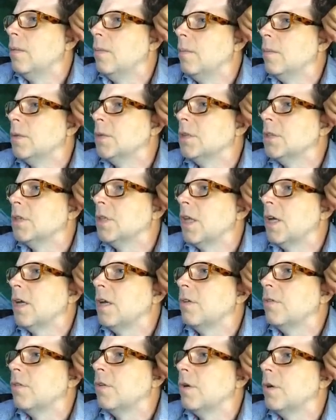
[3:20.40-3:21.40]
Slide
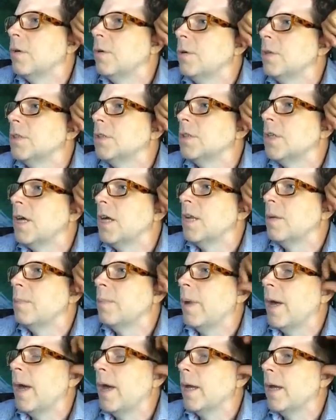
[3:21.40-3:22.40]
it forward, slide it
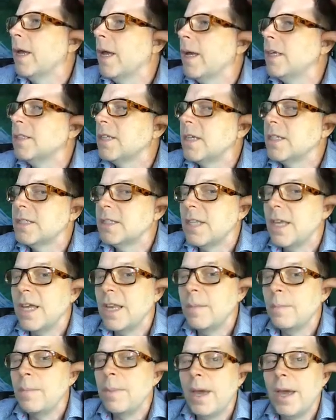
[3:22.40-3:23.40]
back. As I slide
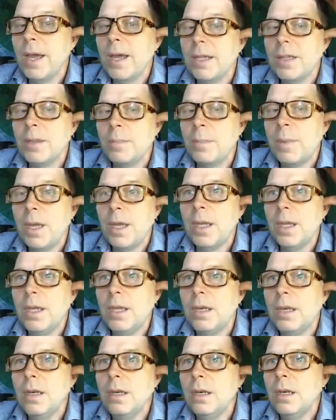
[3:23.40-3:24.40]
it back, the
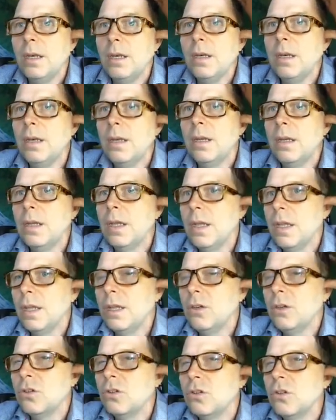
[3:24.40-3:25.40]
pain,
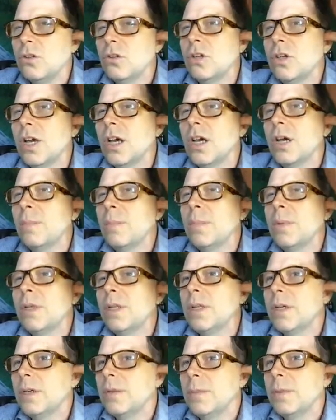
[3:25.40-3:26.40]
and turn up a
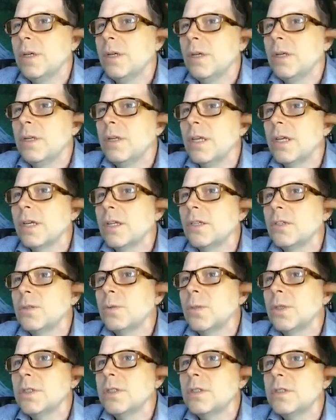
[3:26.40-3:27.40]
little bit, like a
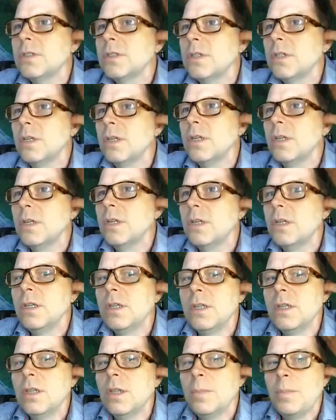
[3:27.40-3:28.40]
twist,
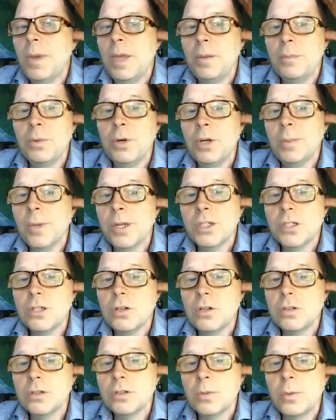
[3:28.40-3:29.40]
the pain pretty much
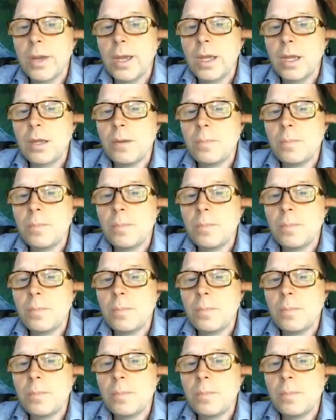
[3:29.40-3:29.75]
goes away.